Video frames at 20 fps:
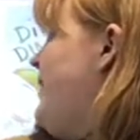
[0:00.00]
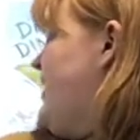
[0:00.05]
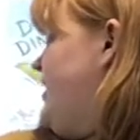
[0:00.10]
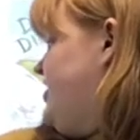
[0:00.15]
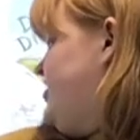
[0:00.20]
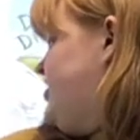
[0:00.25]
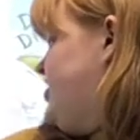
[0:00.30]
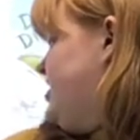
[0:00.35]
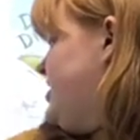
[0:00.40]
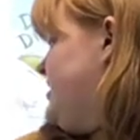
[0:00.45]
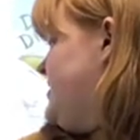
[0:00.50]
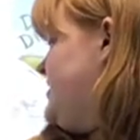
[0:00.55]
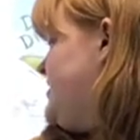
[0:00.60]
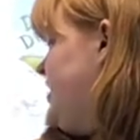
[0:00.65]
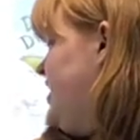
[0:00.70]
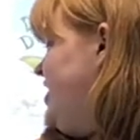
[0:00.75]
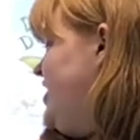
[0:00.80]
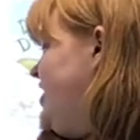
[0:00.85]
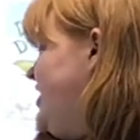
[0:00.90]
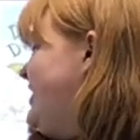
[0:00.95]
pictures
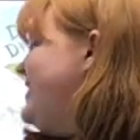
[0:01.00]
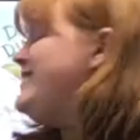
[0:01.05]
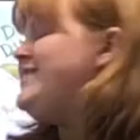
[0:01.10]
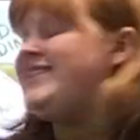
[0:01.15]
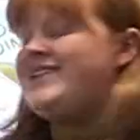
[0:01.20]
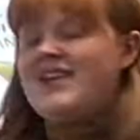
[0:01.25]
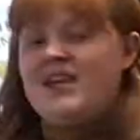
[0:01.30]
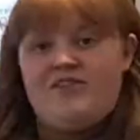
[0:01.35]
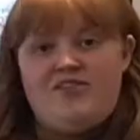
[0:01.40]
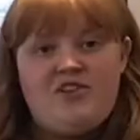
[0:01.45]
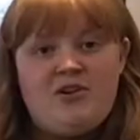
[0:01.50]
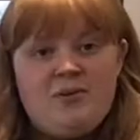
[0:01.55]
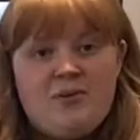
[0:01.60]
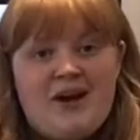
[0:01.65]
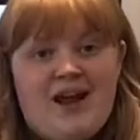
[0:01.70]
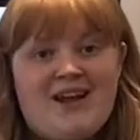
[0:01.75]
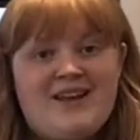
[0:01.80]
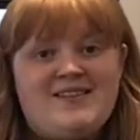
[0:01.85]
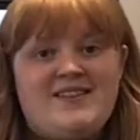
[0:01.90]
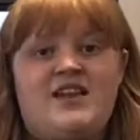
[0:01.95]
to give you
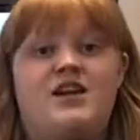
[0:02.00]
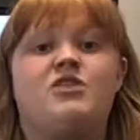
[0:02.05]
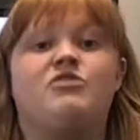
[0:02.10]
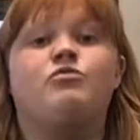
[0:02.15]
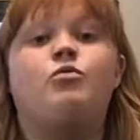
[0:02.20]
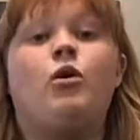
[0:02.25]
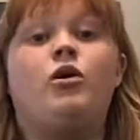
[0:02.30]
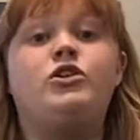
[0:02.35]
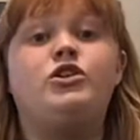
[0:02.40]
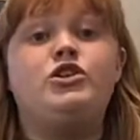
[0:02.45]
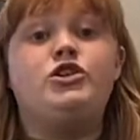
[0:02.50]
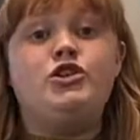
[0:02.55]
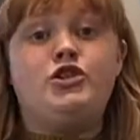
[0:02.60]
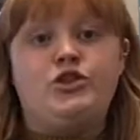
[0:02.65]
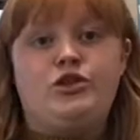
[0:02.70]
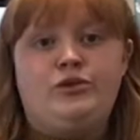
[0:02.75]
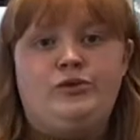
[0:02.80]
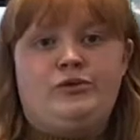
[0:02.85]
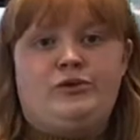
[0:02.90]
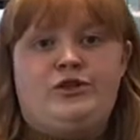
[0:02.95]
an idea of what
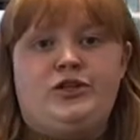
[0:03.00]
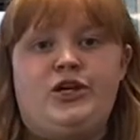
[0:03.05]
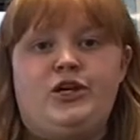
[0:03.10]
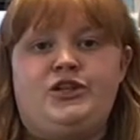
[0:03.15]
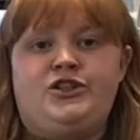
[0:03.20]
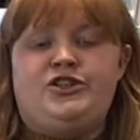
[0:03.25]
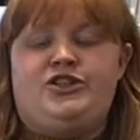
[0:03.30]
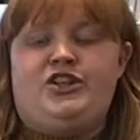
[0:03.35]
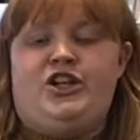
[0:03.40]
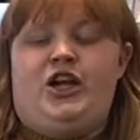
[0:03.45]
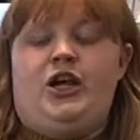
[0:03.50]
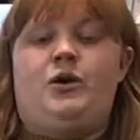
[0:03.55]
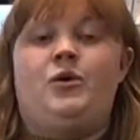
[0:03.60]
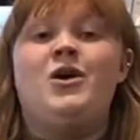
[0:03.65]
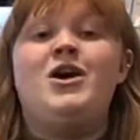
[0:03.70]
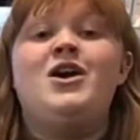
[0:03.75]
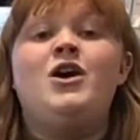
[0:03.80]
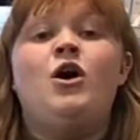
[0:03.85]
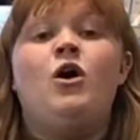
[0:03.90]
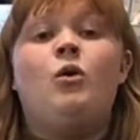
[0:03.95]
you could do.
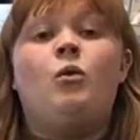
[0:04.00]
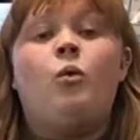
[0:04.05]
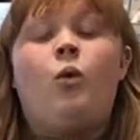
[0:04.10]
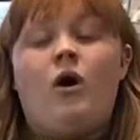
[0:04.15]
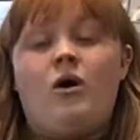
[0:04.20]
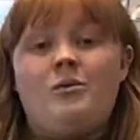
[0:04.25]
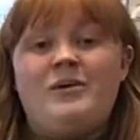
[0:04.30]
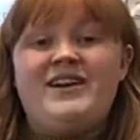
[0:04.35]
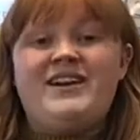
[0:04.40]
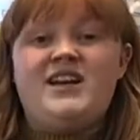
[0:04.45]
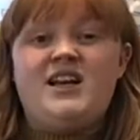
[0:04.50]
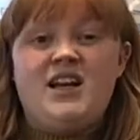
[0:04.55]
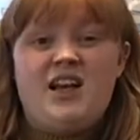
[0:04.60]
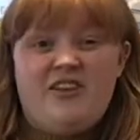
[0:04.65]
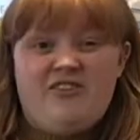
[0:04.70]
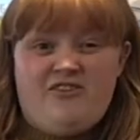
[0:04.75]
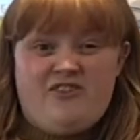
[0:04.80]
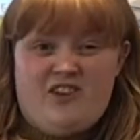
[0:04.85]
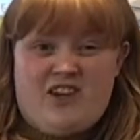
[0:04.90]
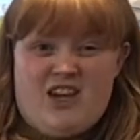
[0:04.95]
What we'd
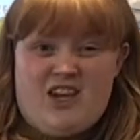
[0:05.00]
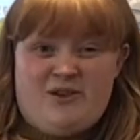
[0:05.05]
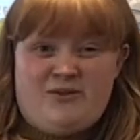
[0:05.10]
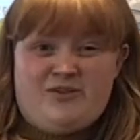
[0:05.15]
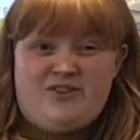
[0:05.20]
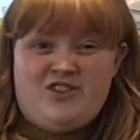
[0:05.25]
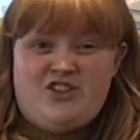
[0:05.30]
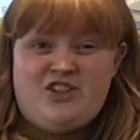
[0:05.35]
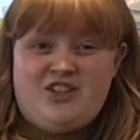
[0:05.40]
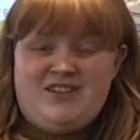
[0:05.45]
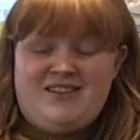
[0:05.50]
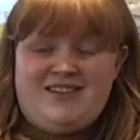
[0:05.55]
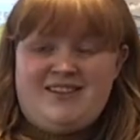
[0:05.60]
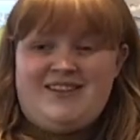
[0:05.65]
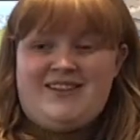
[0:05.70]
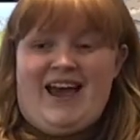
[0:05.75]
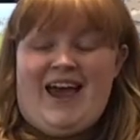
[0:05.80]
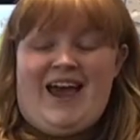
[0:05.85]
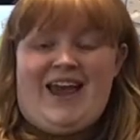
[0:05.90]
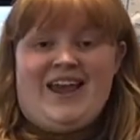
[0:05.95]
love you to do
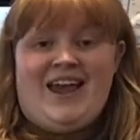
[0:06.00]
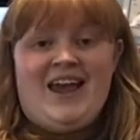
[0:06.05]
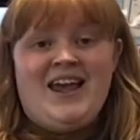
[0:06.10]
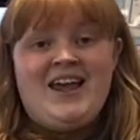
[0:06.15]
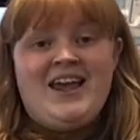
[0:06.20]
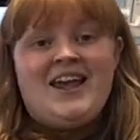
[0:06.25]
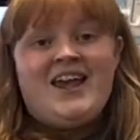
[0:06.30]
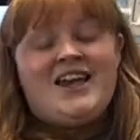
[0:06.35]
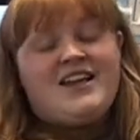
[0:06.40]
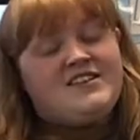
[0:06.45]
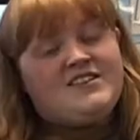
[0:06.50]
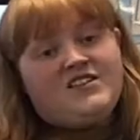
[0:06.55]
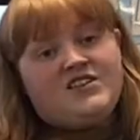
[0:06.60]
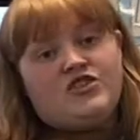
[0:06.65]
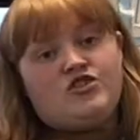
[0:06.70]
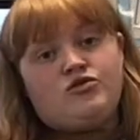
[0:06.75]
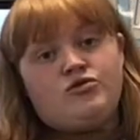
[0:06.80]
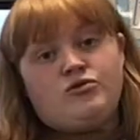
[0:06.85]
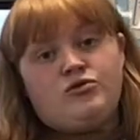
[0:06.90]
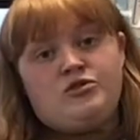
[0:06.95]
today is to
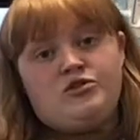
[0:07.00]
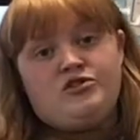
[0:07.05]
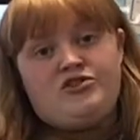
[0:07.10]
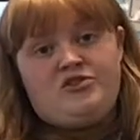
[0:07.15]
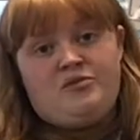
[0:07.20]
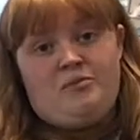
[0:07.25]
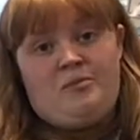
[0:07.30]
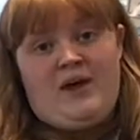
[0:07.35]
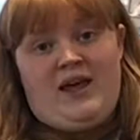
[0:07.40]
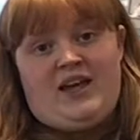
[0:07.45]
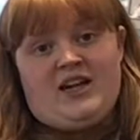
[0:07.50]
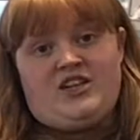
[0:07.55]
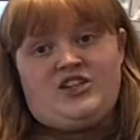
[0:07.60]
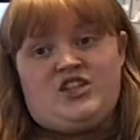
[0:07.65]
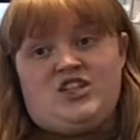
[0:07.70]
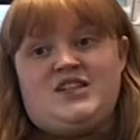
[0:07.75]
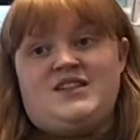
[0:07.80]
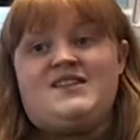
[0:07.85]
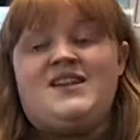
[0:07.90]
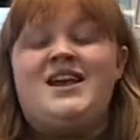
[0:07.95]
draw some
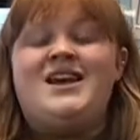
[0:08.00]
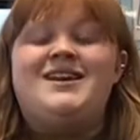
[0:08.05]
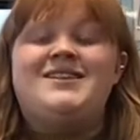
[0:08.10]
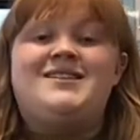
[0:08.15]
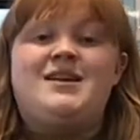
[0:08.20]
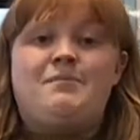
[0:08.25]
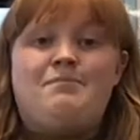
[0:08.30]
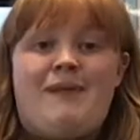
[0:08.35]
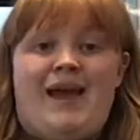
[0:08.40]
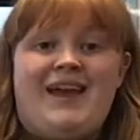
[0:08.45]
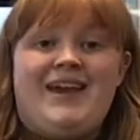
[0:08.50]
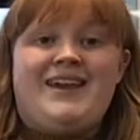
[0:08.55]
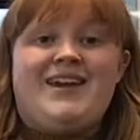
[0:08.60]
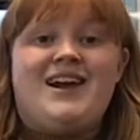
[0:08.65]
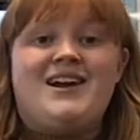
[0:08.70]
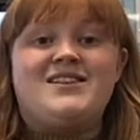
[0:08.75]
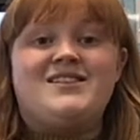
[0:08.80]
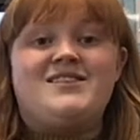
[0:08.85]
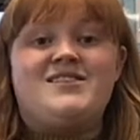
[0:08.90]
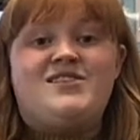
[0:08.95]
pictures to
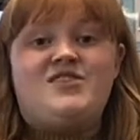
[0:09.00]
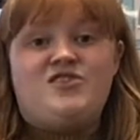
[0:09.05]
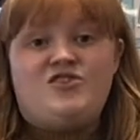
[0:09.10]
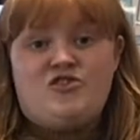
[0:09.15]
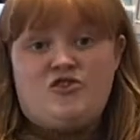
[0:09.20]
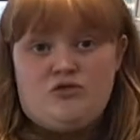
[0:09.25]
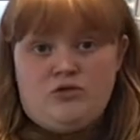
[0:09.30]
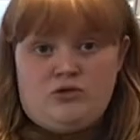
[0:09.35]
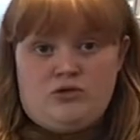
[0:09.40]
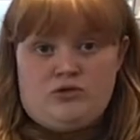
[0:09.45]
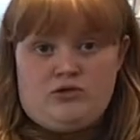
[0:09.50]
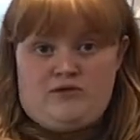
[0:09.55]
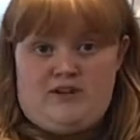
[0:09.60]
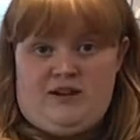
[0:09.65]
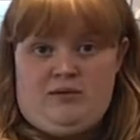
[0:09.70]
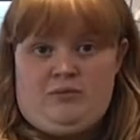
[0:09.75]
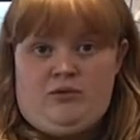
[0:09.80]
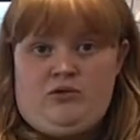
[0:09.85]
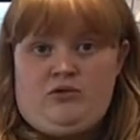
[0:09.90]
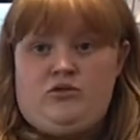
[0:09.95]
make a
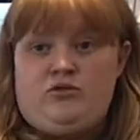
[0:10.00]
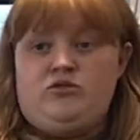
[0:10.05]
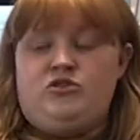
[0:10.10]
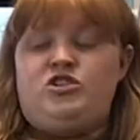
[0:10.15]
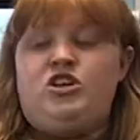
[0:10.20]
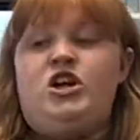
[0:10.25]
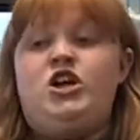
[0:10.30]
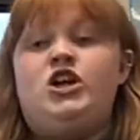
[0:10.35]
storyboard.